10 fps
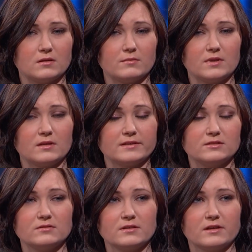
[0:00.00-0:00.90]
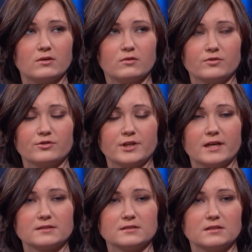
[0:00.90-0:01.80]
I mean, I do think I
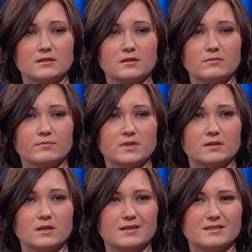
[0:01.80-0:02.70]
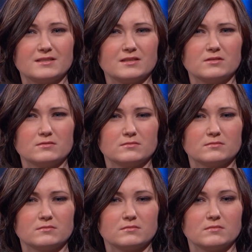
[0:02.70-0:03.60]
overreacted to them, but it's still,
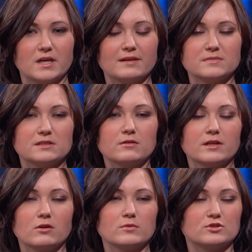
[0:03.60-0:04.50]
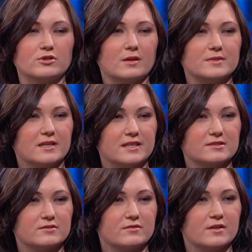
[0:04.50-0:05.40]
I'm still like almost
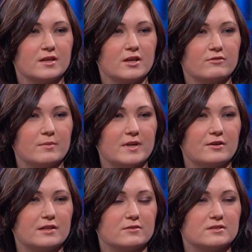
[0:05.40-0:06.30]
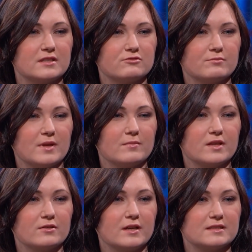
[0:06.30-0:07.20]
traumatized from hearing those things from my
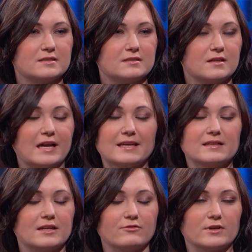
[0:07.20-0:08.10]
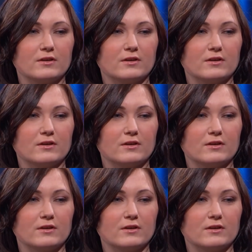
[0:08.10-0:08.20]
mother. I, I can never